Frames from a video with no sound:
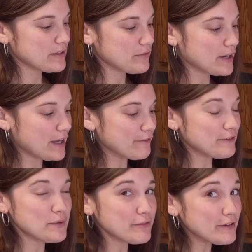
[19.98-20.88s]
You've got a
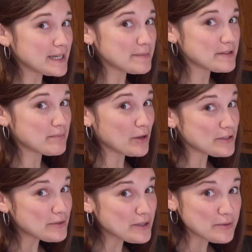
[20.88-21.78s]
few different types of
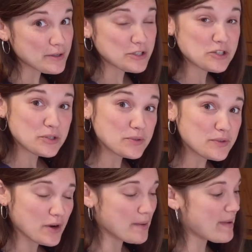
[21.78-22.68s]
Malt-O that you can
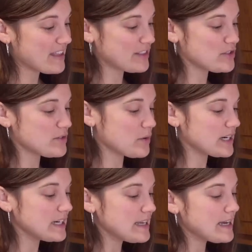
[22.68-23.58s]
choose from at the
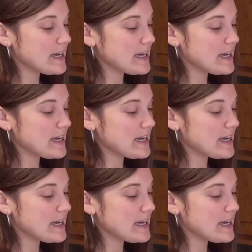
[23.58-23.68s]
store.